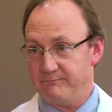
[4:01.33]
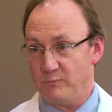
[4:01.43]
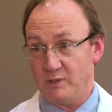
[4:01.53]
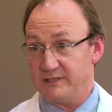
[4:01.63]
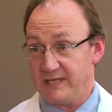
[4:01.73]

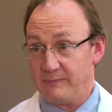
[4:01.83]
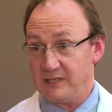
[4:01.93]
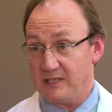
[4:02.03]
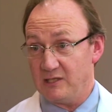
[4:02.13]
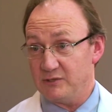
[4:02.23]
will
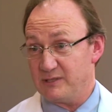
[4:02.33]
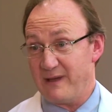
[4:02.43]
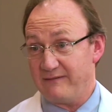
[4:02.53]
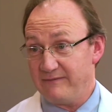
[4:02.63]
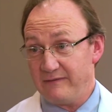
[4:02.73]
typically lose
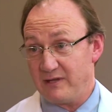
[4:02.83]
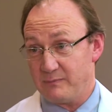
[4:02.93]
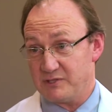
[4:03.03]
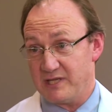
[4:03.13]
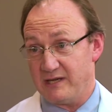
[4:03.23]
about
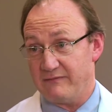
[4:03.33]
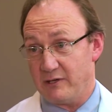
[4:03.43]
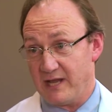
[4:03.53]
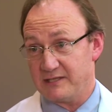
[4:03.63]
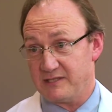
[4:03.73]
50% of
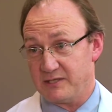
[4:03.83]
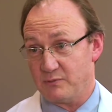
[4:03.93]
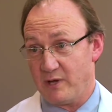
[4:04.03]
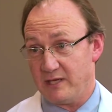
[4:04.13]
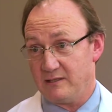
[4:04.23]
their
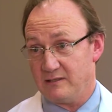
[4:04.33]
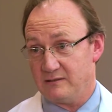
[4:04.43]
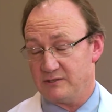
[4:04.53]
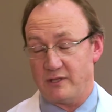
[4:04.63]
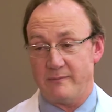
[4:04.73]
excess weight.
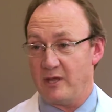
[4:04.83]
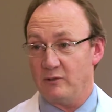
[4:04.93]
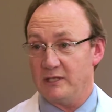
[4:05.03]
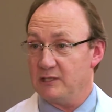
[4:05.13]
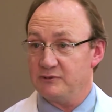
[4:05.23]
So they may
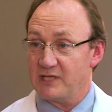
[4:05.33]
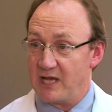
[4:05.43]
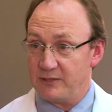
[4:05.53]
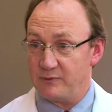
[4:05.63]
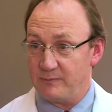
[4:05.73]
only lose
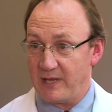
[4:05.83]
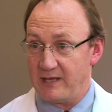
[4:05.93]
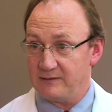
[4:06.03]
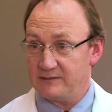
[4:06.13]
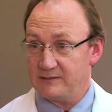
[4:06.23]
100
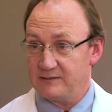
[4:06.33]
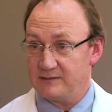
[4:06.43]
pounds.